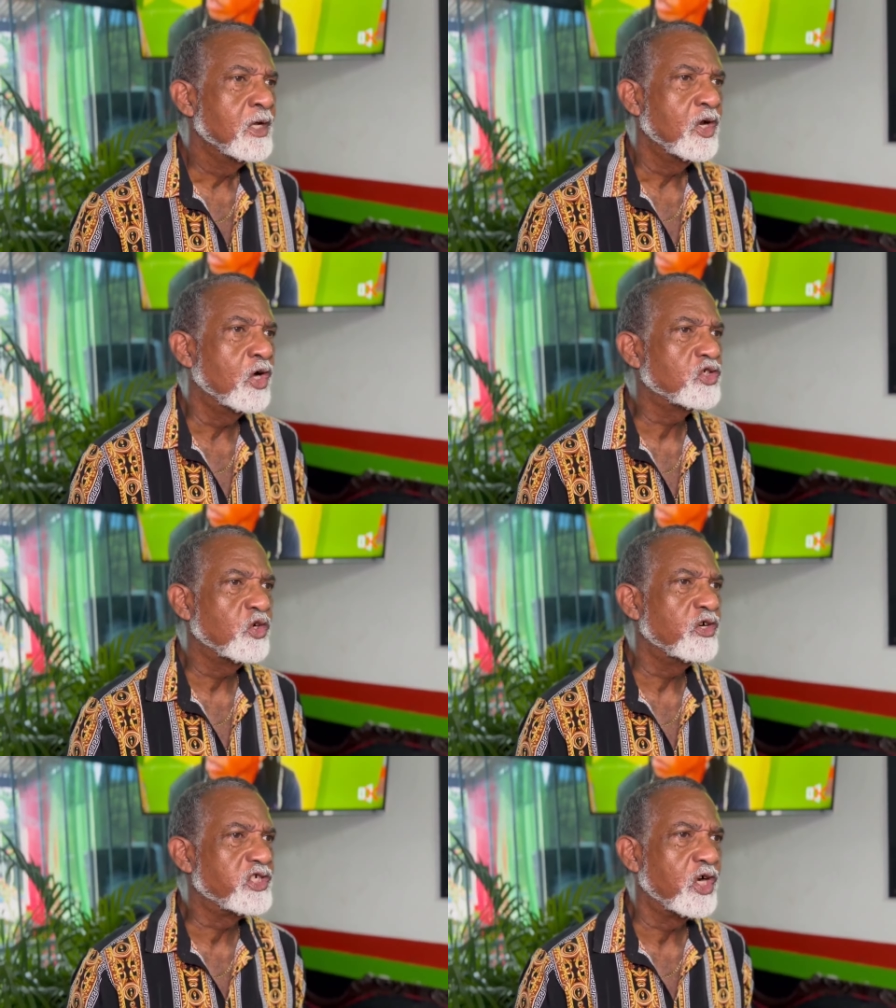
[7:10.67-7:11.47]
Long
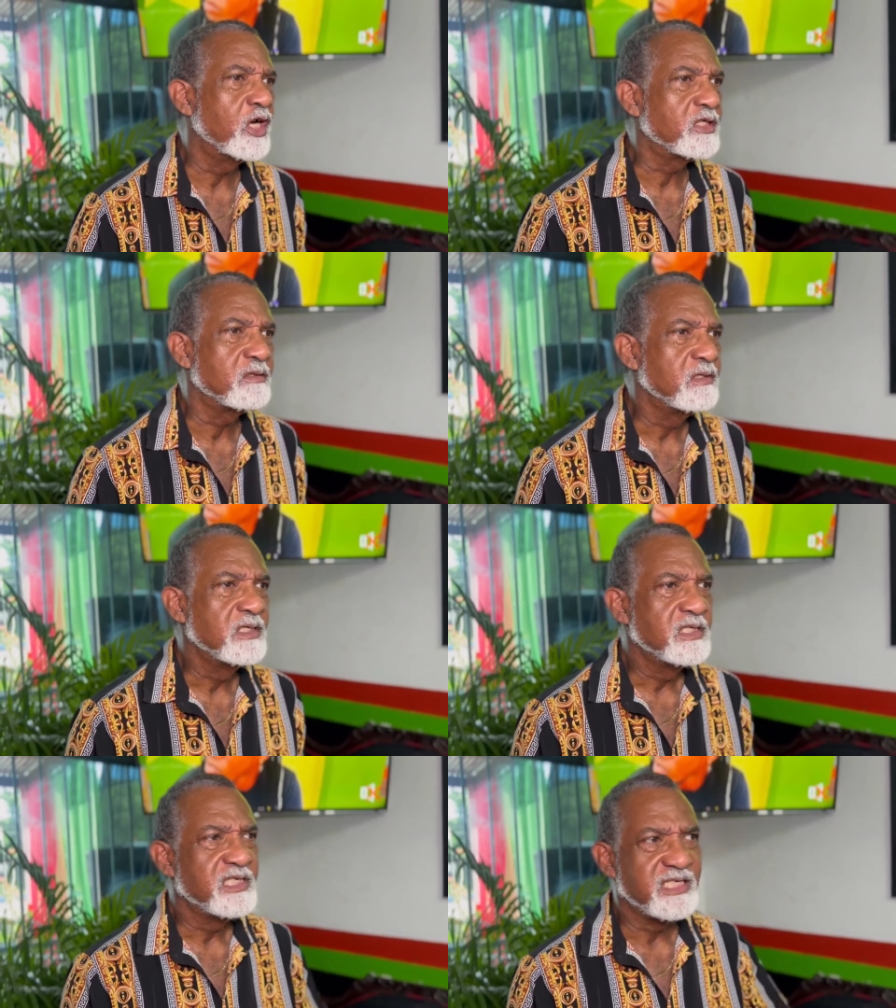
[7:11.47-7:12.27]
story short,
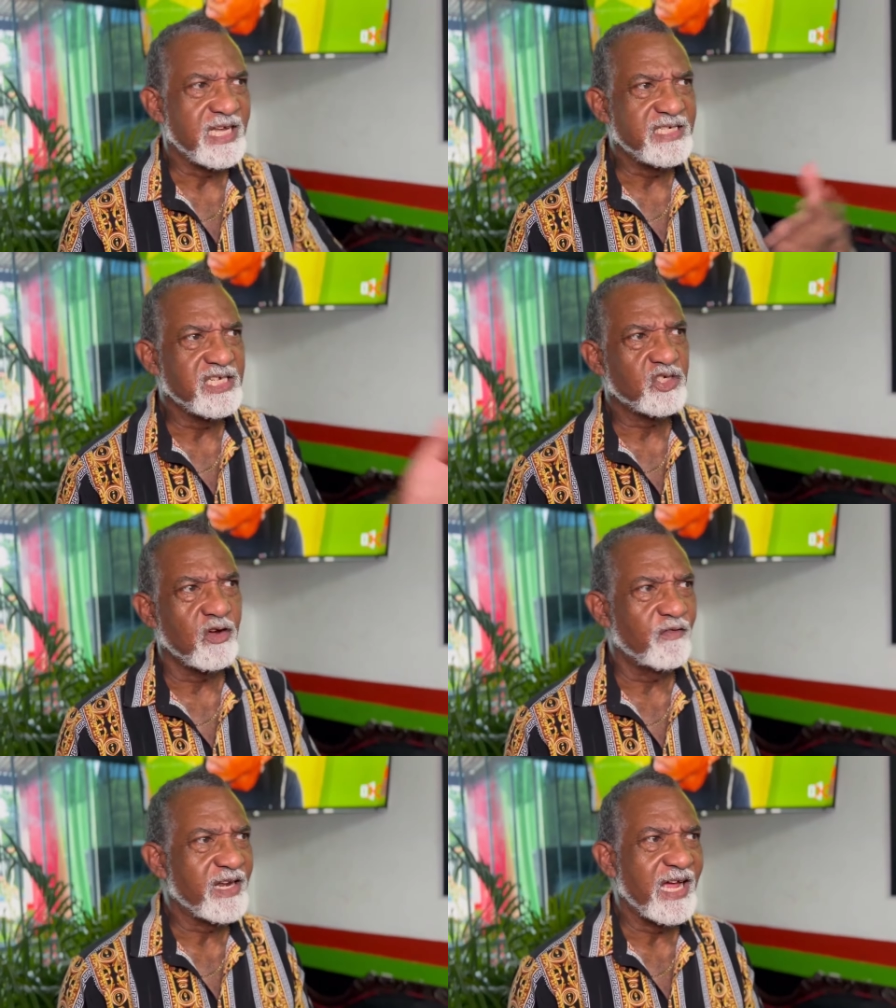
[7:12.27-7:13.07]
I
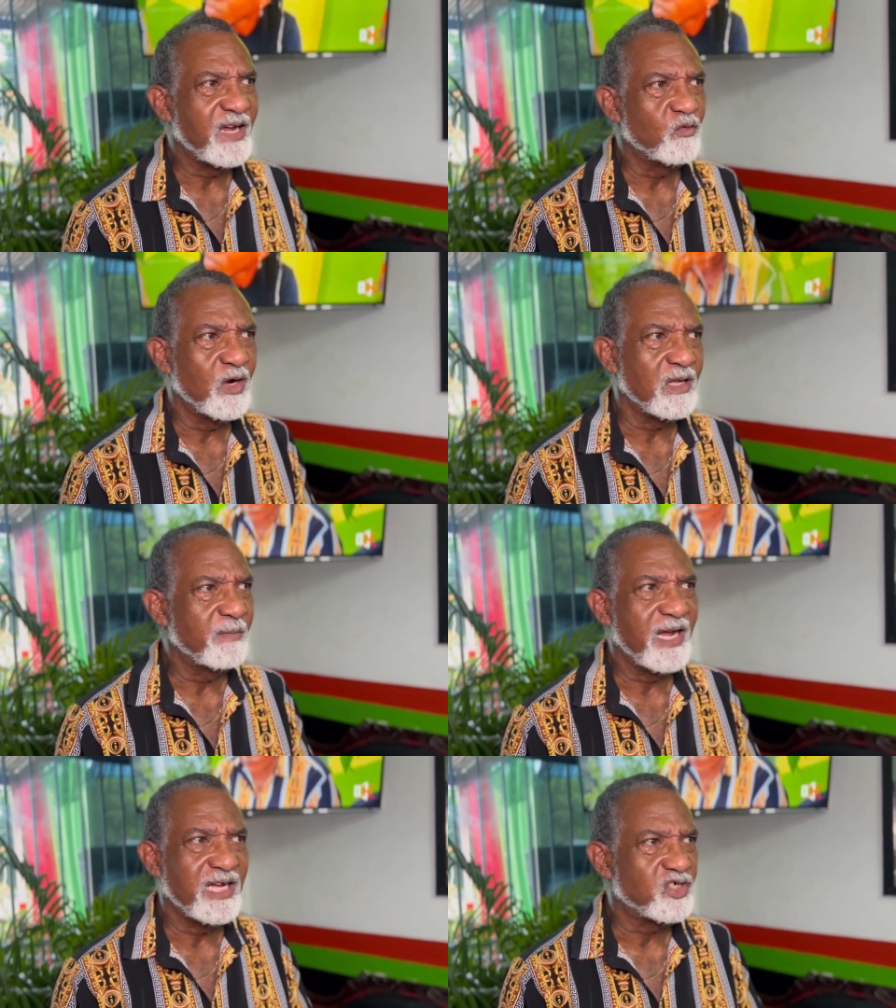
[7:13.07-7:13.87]
discovered I had one of
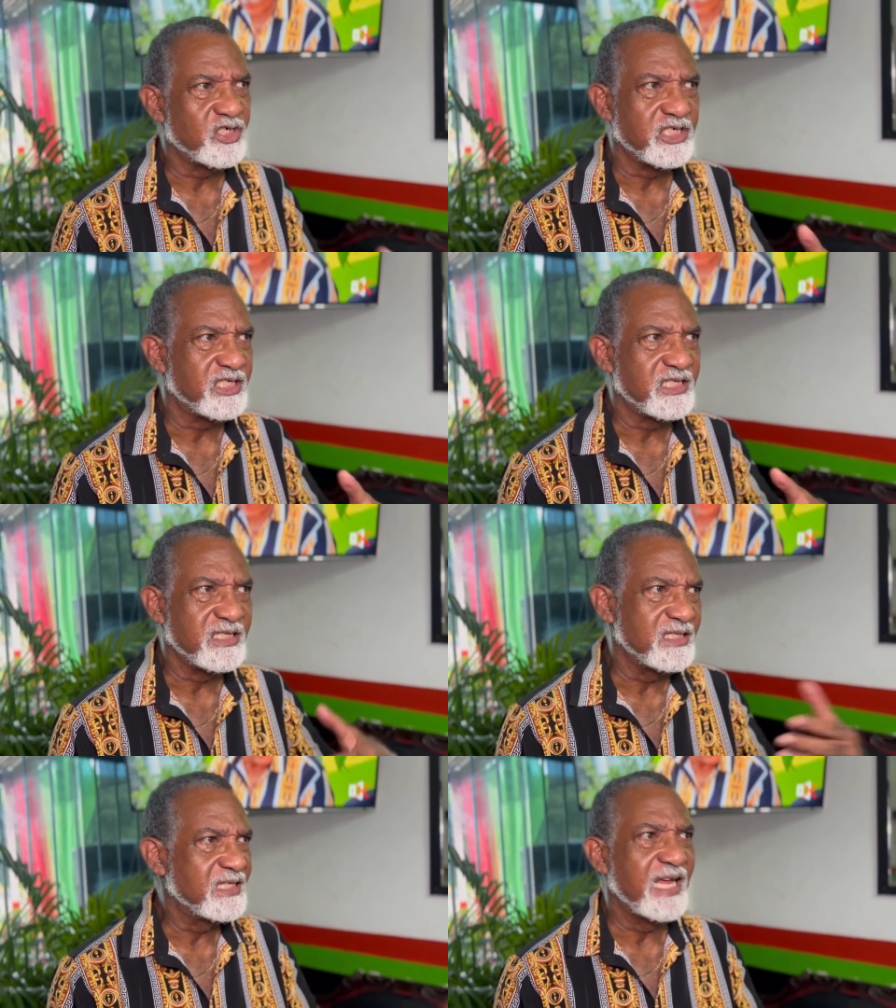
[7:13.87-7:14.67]
my arteries
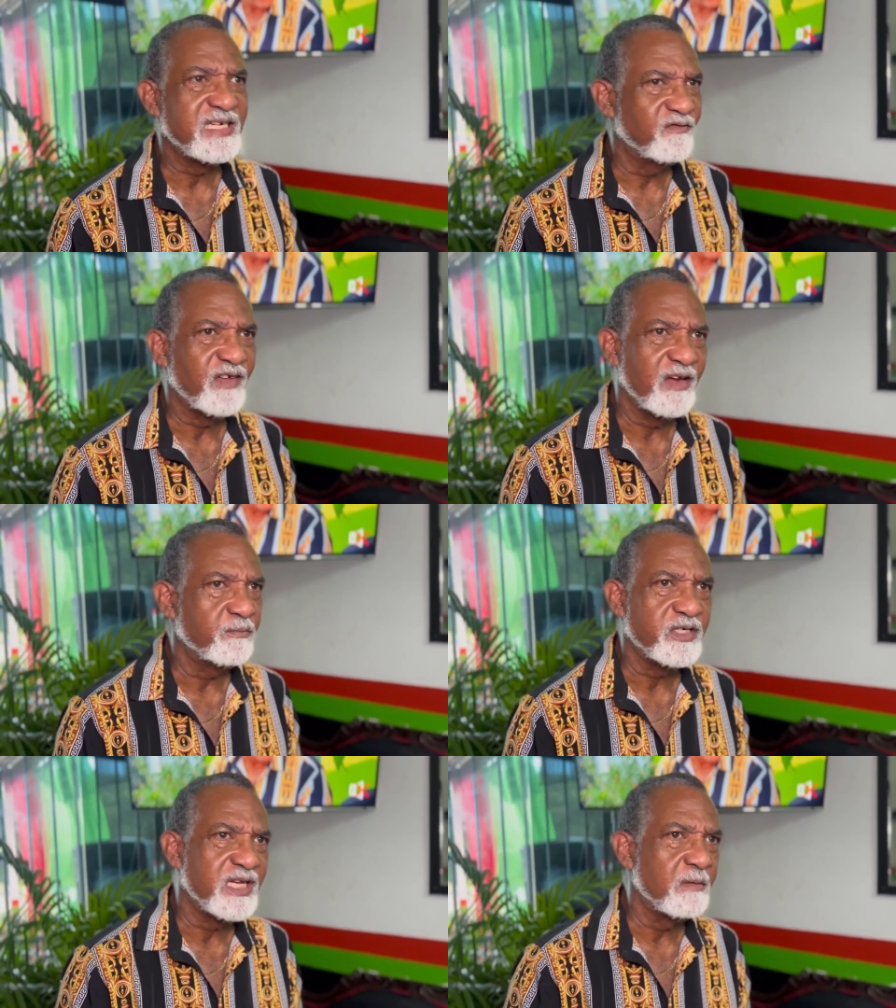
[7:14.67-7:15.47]

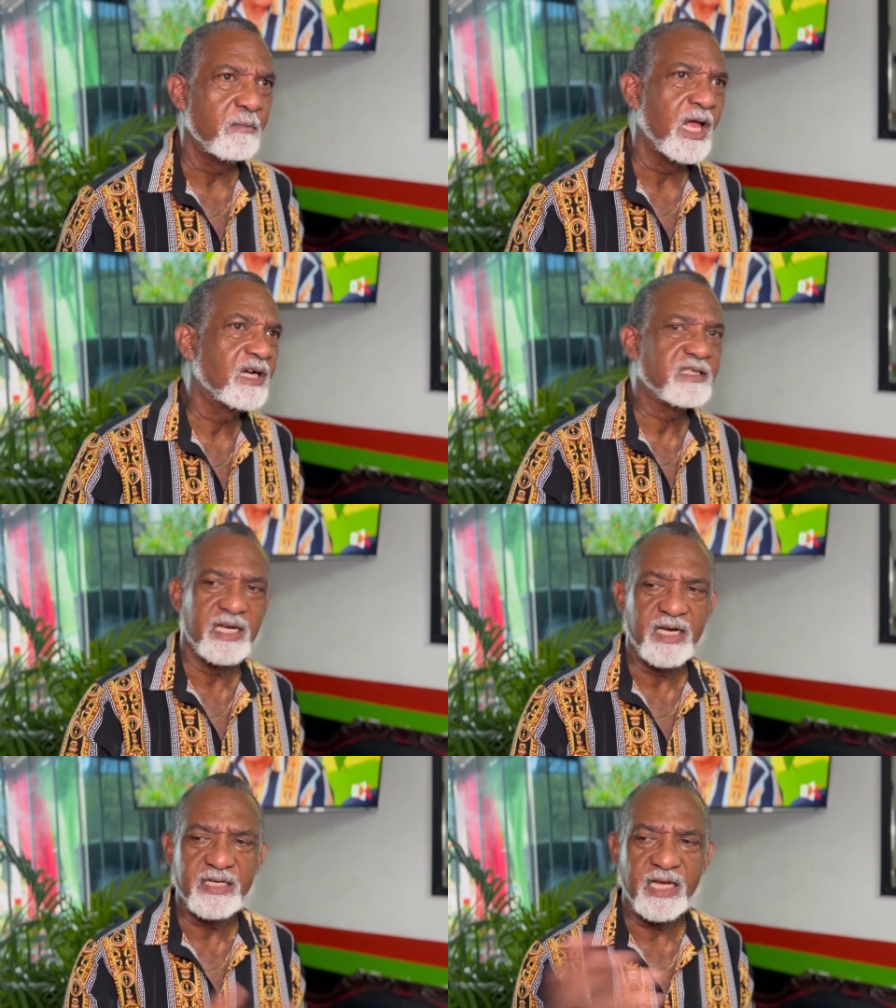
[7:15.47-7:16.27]
95% blocked
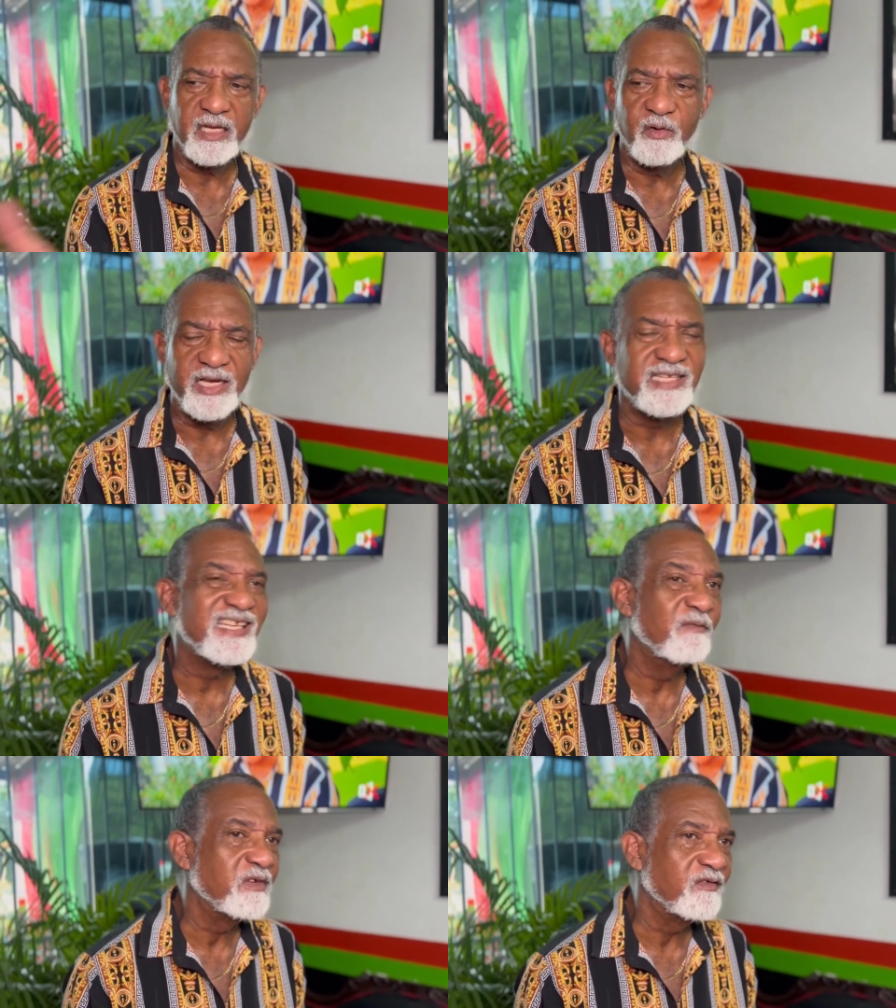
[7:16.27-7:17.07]
and another one 75%.